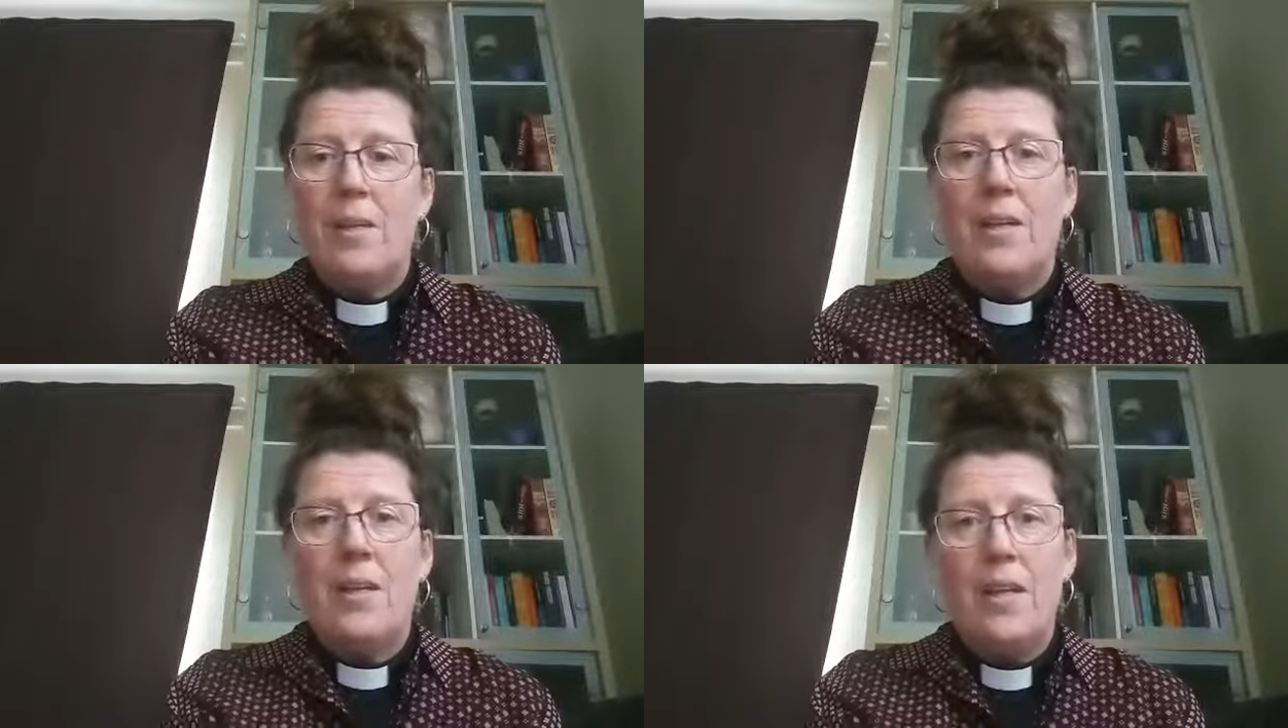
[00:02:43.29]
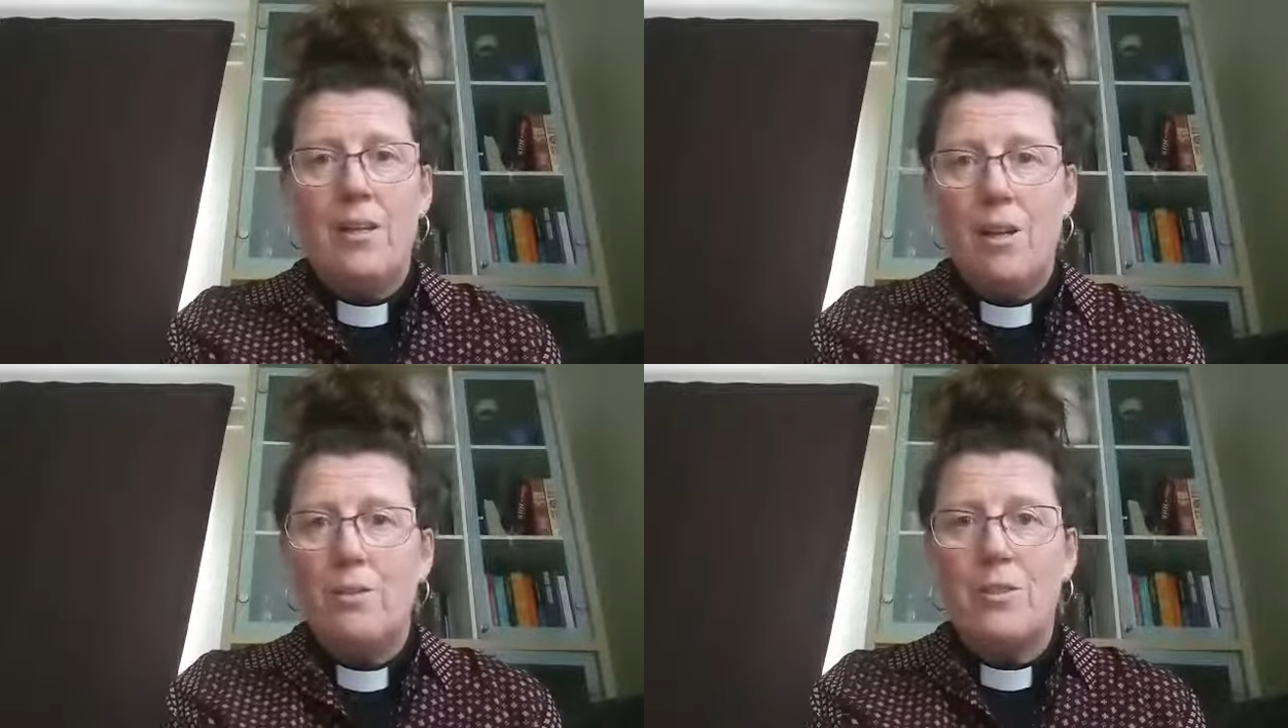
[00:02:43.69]
he
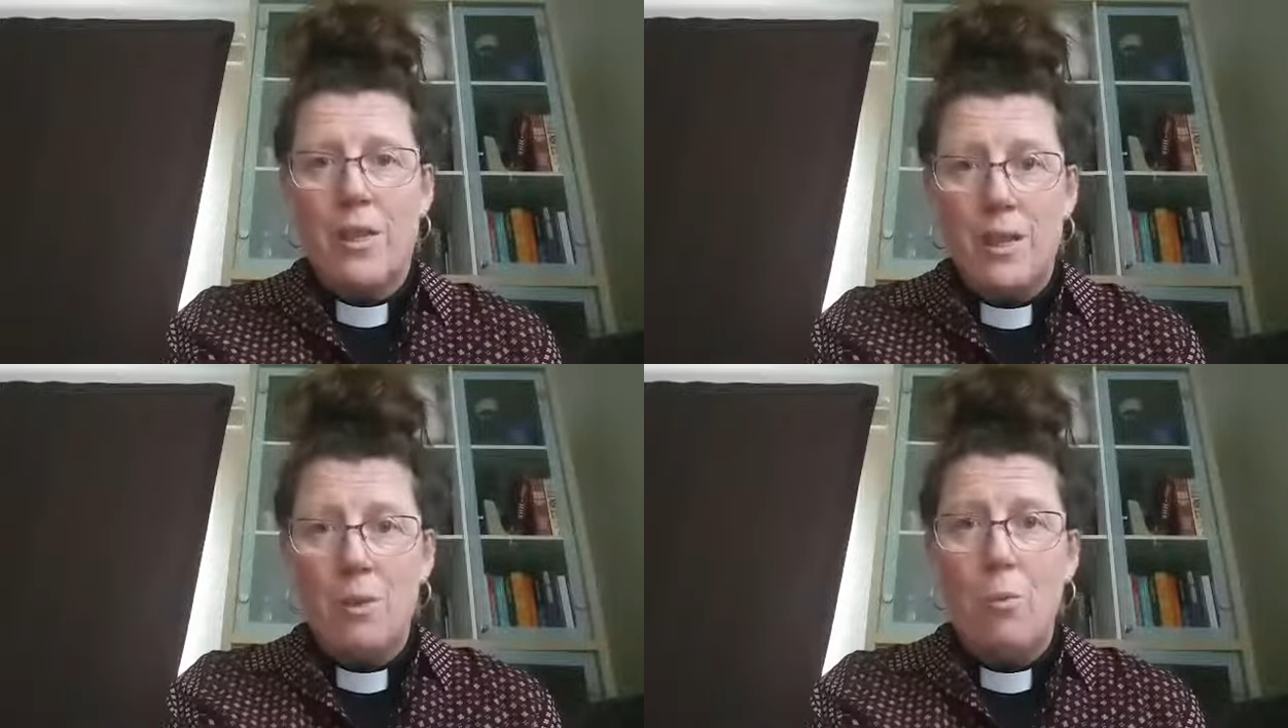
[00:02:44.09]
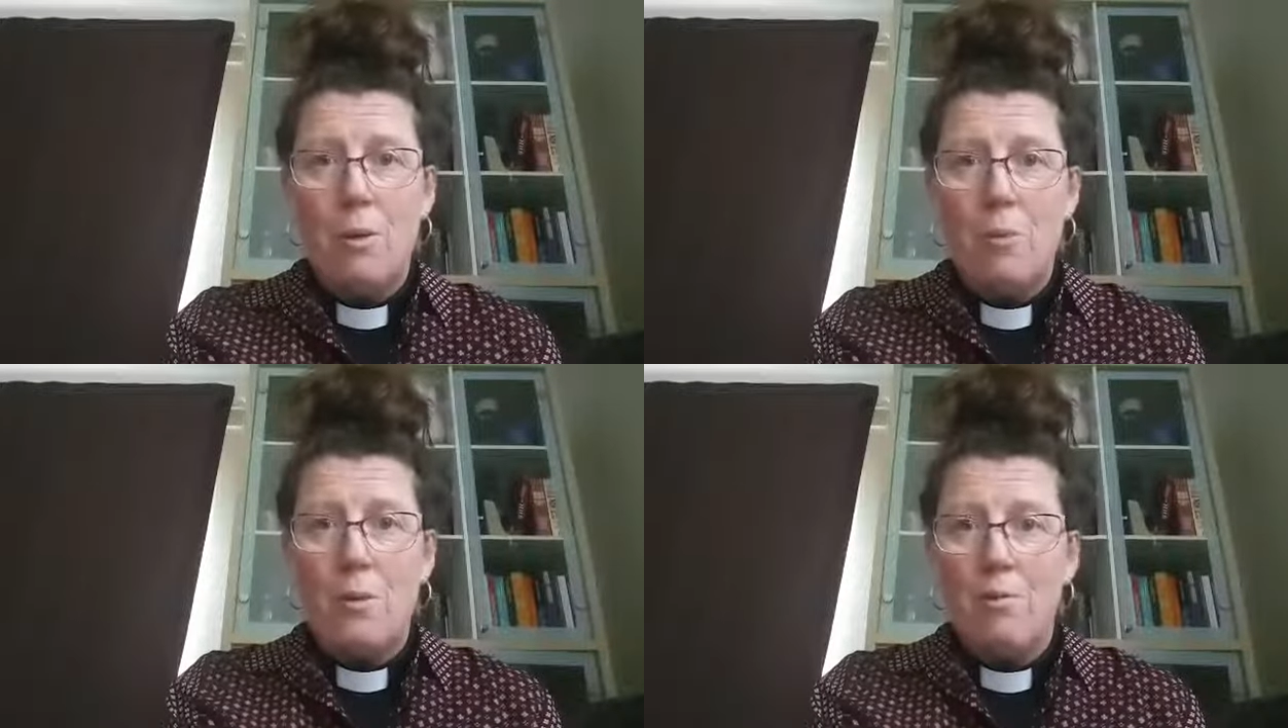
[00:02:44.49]
knows that he
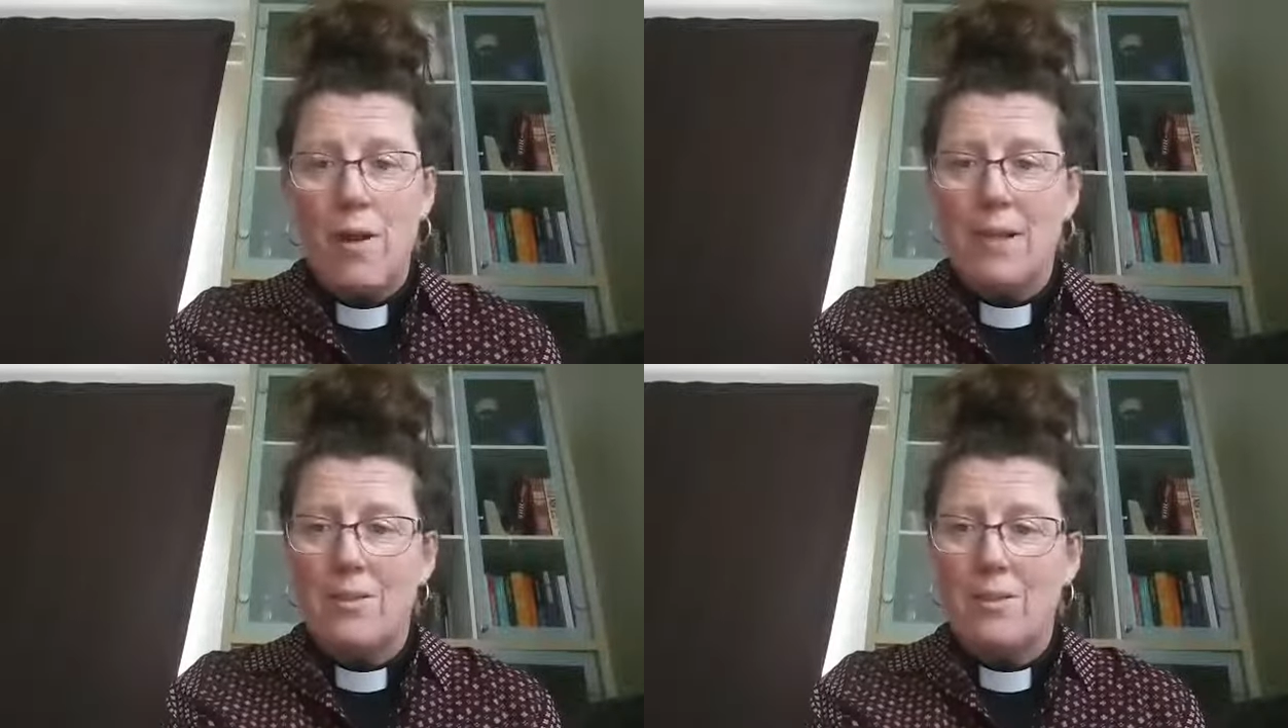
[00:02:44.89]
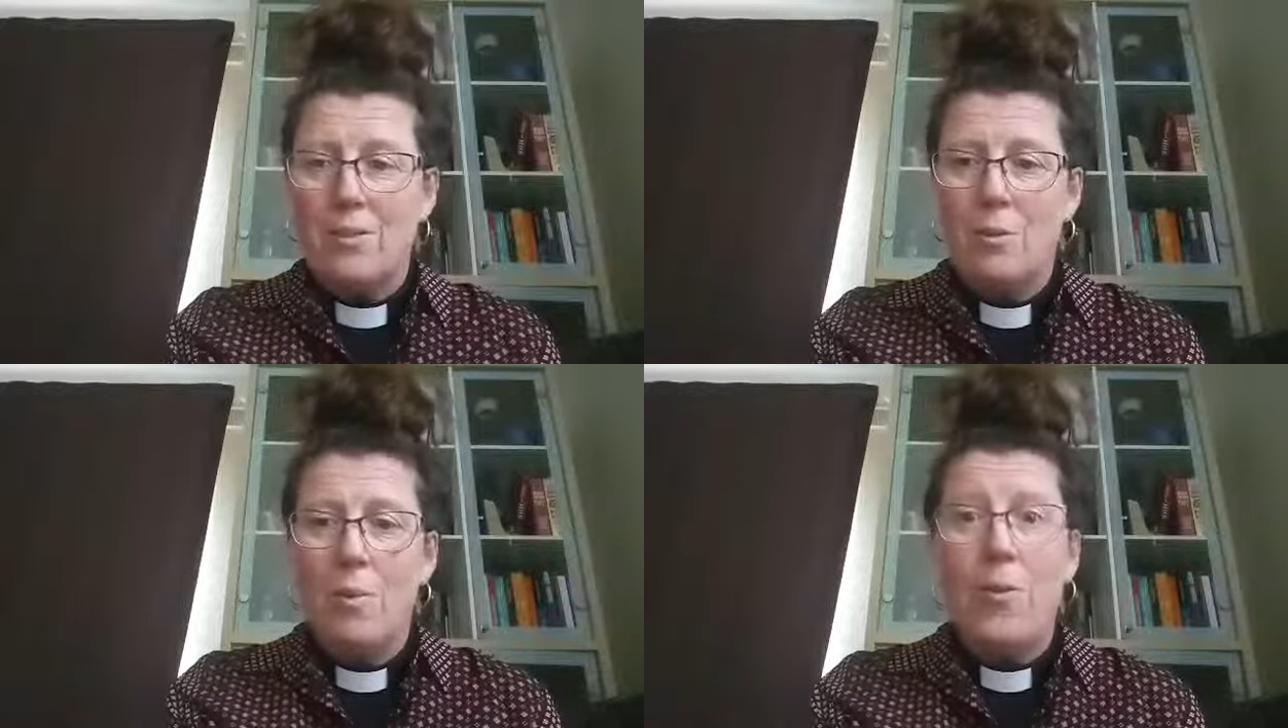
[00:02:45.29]
will be raised up.